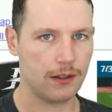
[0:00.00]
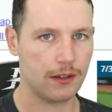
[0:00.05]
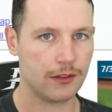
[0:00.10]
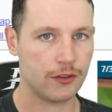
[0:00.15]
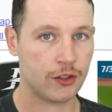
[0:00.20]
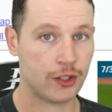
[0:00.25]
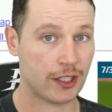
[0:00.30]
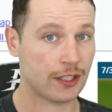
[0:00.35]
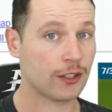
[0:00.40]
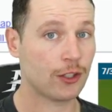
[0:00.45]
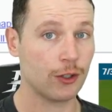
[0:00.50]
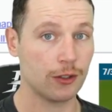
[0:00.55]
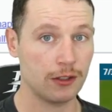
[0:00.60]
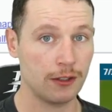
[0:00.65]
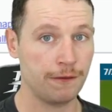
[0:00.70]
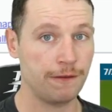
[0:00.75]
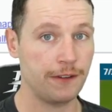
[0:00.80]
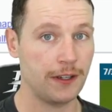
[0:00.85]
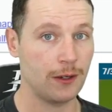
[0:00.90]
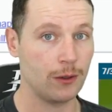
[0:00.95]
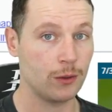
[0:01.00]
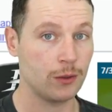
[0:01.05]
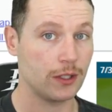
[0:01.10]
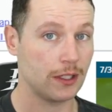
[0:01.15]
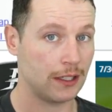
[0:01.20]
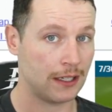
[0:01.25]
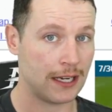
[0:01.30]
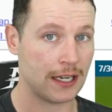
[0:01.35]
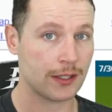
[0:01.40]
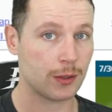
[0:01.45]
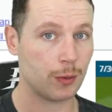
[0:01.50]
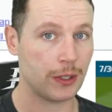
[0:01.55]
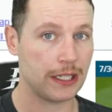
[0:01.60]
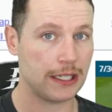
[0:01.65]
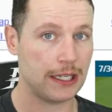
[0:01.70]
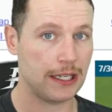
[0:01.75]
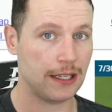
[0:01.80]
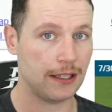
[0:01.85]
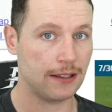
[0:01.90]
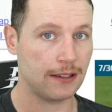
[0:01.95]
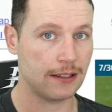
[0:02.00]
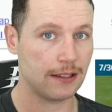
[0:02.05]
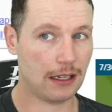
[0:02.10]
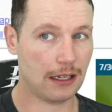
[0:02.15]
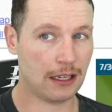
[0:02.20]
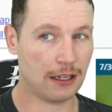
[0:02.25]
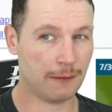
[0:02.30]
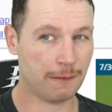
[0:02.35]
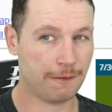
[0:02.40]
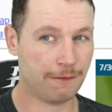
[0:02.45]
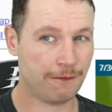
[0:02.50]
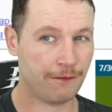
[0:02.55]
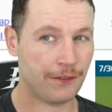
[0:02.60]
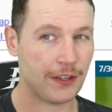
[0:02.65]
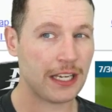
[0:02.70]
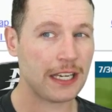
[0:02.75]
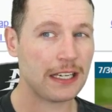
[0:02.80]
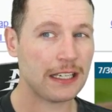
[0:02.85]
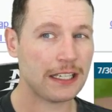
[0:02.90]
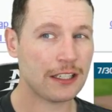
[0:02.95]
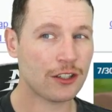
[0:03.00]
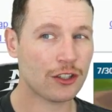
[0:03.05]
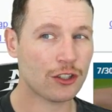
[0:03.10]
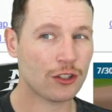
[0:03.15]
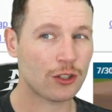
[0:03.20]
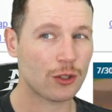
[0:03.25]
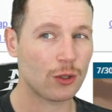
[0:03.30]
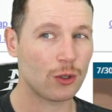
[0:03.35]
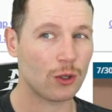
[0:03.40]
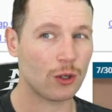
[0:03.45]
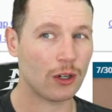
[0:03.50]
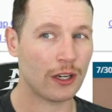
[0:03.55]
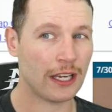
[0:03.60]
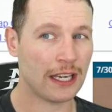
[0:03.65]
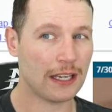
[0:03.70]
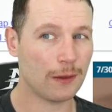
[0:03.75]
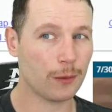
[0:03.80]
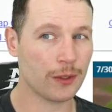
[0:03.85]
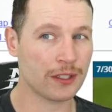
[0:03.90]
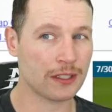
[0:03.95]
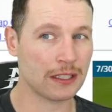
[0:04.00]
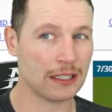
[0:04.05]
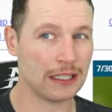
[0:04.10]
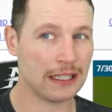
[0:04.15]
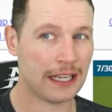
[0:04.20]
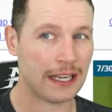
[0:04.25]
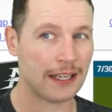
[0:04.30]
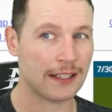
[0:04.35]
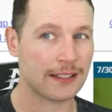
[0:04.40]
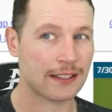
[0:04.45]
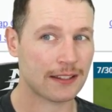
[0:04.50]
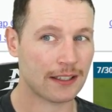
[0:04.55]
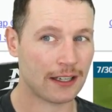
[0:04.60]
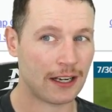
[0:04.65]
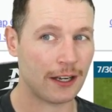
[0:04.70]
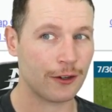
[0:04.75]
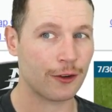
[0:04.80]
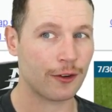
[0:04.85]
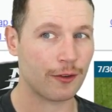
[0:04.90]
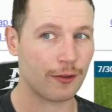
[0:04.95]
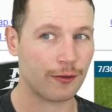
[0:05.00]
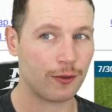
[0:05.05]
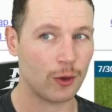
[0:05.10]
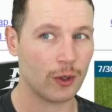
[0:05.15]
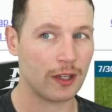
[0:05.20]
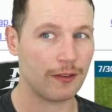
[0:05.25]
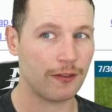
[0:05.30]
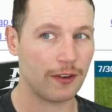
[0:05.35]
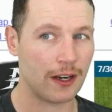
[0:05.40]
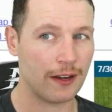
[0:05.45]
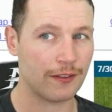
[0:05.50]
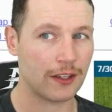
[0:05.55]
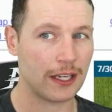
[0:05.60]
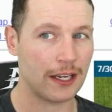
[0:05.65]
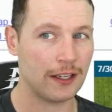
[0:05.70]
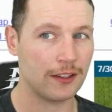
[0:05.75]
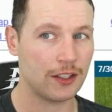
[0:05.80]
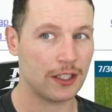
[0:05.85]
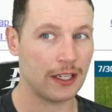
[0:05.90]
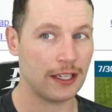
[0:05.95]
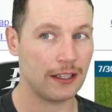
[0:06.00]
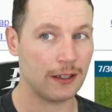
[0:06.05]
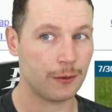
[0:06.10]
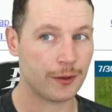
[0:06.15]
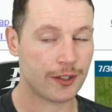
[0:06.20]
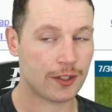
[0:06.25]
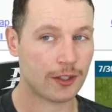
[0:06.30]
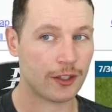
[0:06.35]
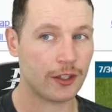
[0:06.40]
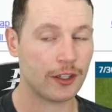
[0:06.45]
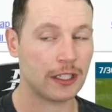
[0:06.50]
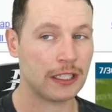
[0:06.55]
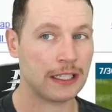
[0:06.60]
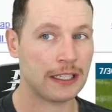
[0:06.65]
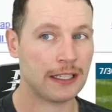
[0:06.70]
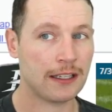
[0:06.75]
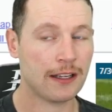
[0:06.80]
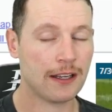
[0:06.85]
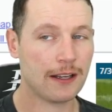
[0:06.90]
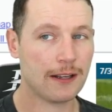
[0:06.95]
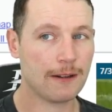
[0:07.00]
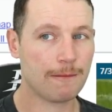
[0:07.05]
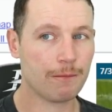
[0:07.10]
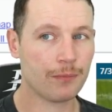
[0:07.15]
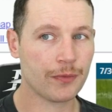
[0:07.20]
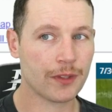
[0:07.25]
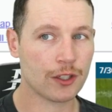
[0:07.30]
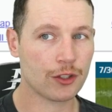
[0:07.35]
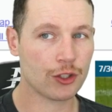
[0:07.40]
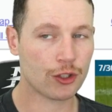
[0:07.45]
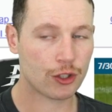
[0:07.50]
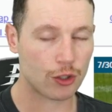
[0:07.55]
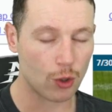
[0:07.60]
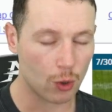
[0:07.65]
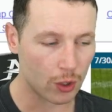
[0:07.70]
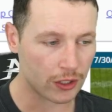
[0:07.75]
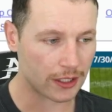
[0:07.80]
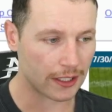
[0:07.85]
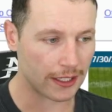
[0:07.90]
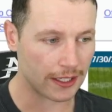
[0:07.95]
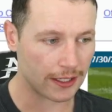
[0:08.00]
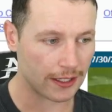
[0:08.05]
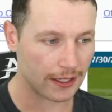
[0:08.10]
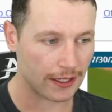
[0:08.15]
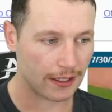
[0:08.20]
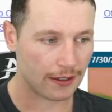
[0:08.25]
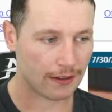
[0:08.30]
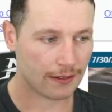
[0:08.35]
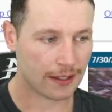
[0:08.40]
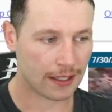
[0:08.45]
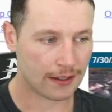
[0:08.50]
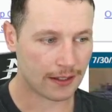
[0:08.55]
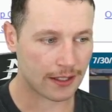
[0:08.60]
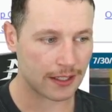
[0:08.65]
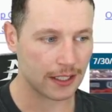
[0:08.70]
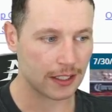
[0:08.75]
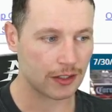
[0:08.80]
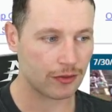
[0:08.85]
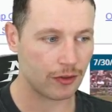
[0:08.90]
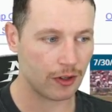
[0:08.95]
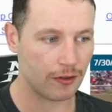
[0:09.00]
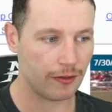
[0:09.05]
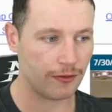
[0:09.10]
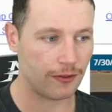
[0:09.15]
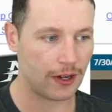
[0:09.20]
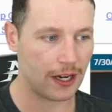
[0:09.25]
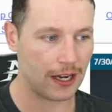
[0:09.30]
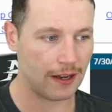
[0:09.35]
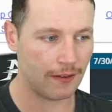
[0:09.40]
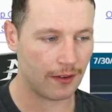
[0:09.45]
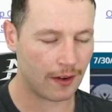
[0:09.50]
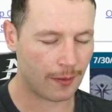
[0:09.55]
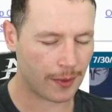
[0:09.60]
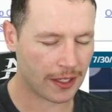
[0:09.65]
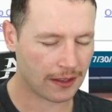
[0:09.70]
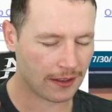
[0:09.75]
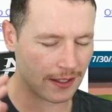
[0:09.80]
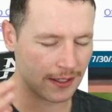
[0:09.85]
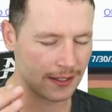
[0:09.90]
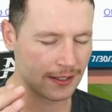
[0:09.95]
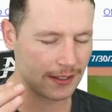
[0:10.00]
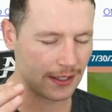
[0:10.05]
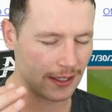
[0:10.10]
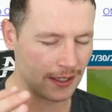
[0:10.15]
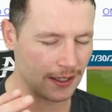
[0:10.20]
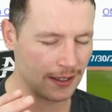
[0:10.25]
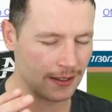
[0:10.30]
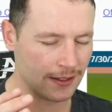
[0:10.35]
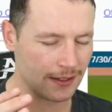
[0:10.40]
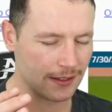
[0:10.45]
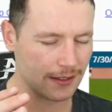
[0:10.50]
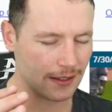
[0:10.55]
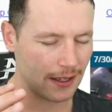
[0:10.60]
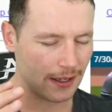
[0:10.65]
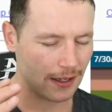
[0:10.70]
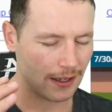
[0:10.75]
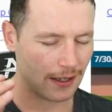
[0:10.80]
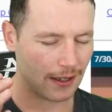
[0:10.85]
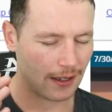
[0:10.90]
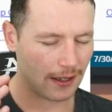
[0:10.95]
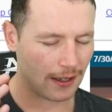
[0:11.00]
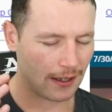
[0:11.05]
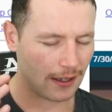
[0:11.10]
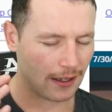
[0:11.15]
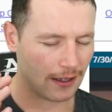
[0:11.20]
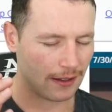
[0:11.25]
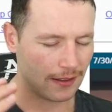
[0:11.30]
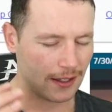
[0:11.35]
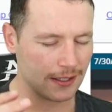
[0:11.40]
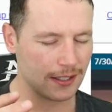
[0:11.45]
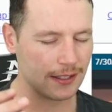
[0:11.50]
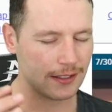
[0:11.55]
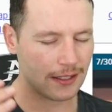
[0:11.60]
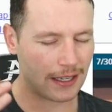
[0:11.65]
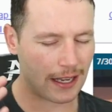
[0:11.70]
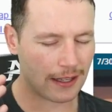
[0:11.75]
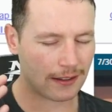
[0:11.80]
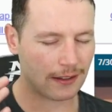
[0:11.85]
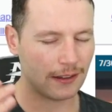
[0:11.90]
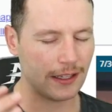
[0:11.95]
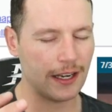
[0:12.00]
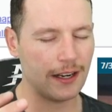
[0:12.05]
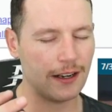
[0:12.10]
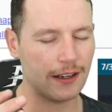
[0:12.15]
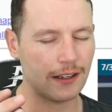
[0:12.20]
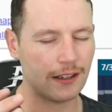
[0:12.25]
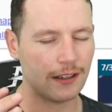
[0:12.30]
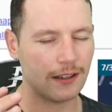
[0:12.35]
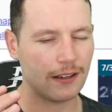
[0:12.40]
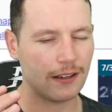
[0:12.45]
just took the field last weekend. And I'm fairly sure he was less than 145 kg. And he was certainly shorter than 6'5". I mean, this is an athletic